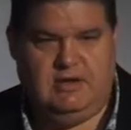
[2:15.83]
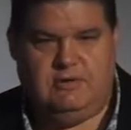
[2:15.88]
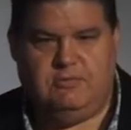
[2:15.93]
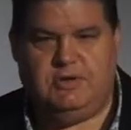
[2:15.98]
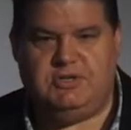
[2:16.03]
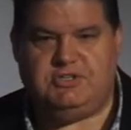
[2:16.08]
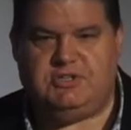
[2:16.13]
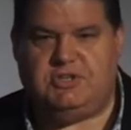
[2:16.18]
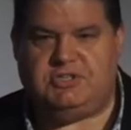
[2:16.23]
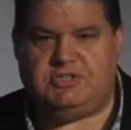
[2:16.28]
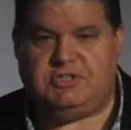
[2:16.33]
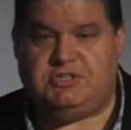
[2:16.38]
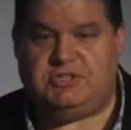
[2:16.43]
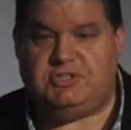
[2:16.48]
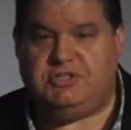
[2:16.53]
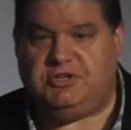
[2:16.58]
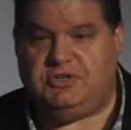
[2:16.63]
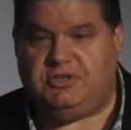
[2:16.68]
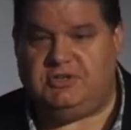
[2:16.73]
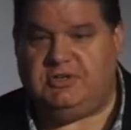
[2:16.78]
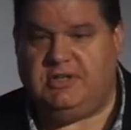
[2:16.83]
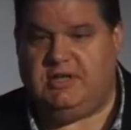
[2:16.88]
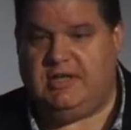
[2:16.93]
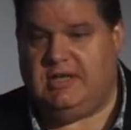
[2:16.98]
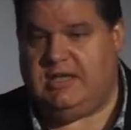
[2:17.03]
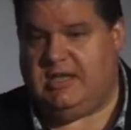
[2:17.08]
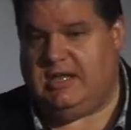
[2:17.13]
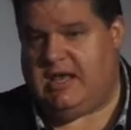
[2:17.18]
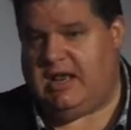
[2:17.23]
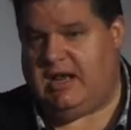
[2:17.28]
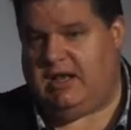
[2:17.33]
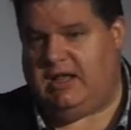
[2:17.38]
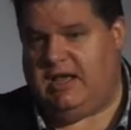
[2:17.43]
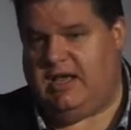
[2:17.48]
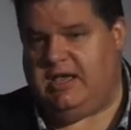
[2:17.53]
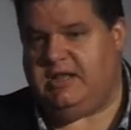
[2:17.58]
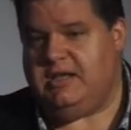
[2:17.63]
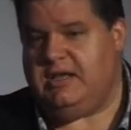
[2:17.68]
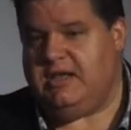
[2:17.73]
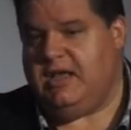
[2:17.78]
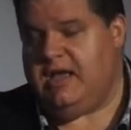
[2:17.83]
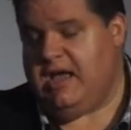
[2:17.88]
research institute in Adelaide,